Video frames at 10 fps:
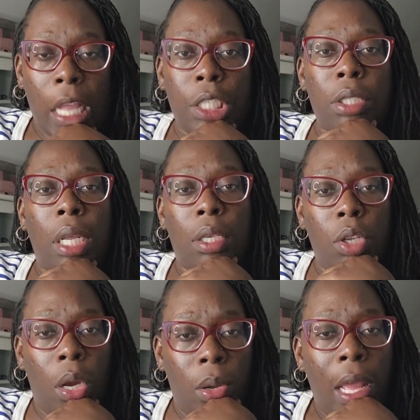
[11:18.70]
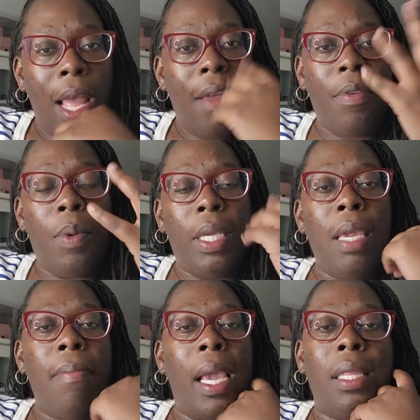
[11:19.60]
And she's like, you know, if you want
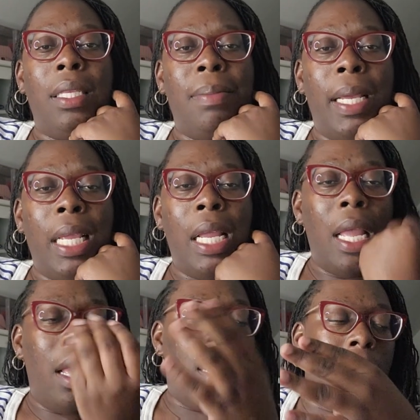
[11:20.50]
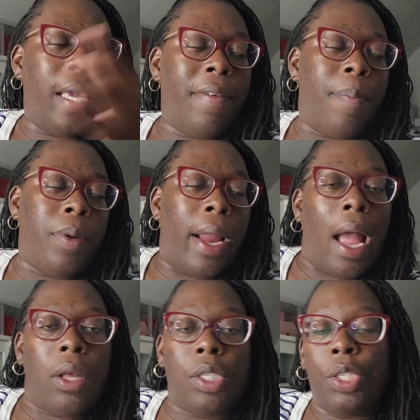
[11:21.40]
to keep making this money, give up your
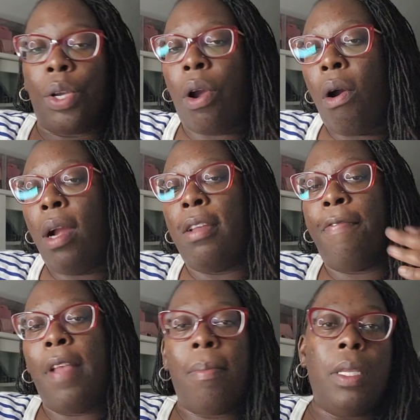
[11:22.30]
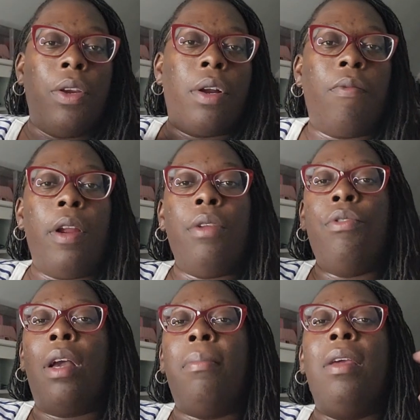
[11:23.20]
house, your car, your family, your career.
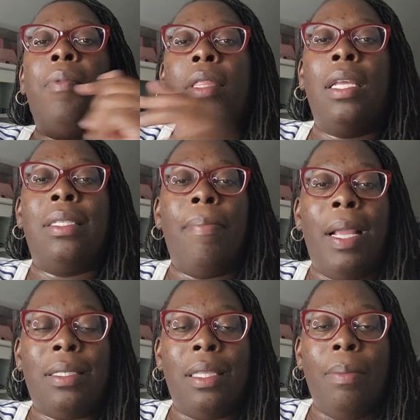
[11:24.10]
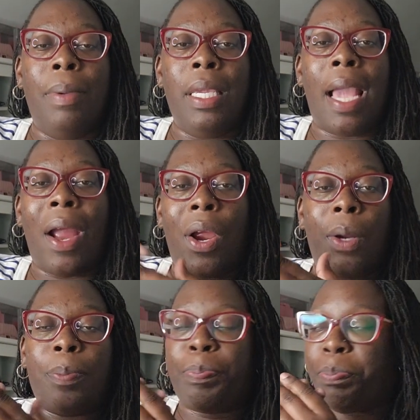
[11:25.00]
You come live with us and basically be
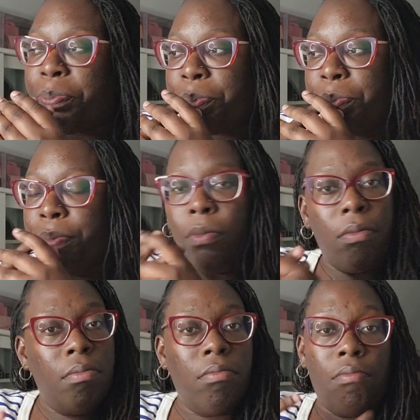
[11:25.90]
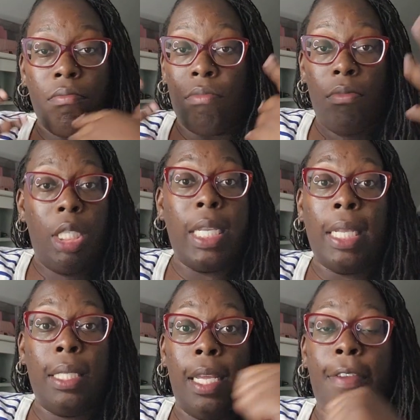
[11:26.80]
our
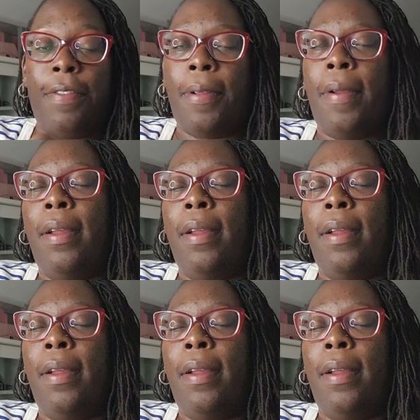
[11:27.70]
sex slave.